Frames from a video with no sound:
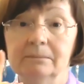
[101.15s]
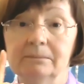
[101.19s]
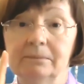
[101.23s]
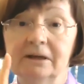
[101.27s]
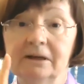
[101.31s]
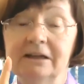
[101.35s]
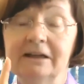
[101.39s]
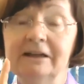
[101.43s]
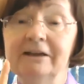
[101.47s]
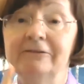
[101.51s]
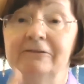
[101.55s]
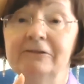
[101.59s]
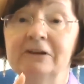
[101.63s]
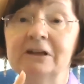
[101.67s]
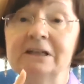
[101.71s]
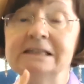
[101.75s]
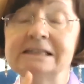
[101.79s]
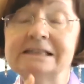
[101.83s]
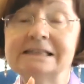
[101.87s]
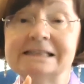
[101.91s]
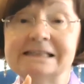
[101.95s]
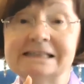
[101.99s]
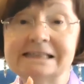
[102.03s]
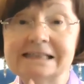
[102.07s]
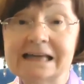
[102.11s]
But if
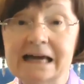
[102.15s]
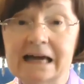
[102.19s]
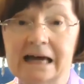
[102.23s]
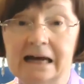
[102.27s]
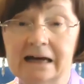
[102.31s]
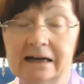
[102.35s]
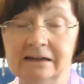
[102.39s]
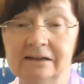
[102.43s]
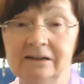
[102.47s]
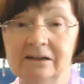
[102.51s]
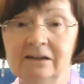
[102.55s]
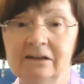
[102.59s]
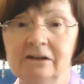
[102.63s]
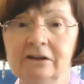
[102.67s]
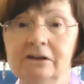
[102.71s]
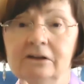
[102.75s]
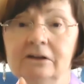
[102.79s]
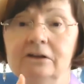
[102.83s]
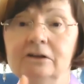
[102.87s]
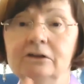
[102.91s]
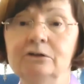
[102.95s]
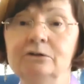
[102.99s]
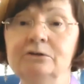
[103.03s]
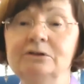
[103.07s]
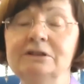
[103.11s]
instead
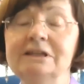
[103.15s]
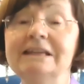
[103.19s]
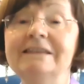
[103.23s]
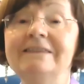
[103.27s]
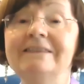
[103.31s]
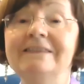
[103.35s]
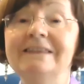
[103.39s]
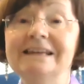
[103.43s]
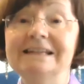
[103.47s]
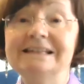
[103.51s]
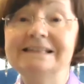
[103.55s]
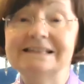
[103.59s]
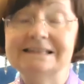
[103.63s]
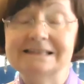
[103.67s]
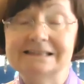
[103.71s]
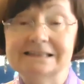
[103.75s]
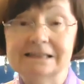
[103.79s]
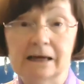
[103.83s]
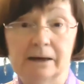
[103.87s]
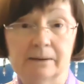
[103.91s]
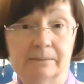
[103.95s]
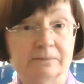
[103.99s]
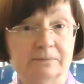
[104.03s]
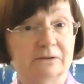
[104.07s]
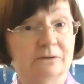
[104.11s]
you did these
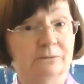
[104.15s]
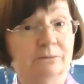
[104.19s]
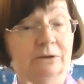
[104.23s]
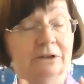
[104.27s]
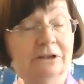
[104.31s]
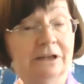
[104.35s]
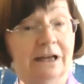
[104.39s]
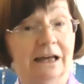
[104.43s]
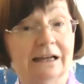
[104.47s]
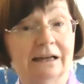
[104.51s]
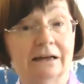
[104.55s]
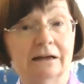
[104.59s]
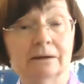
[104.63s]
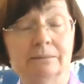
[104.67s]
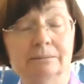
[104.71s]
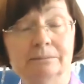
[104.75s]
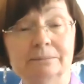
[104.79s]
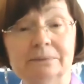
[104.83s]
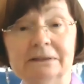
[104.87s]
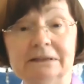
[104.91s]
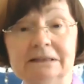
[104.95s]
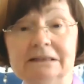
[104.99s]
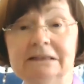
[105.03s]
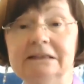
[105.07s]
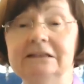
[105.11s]
steps, you would get a
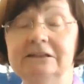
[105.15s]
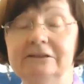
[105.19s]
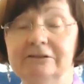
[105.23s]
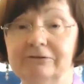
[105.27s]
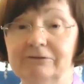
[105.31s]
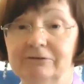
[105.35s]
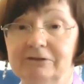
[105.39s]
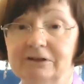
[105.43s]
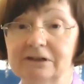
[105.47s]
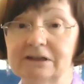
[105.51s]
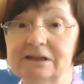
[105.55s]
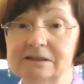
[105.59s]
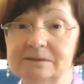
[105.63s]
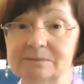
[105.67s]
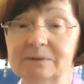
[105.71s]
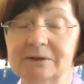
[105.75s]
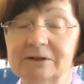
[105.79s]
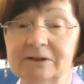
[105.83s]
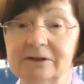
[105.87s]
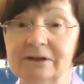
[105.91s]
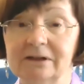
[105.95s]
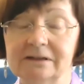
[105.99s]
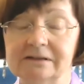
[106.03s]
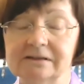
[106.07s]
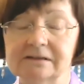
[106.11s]
completely different
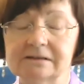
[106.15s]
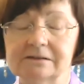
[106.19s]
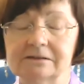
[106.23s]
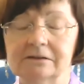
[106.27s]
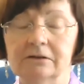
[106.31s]
experience.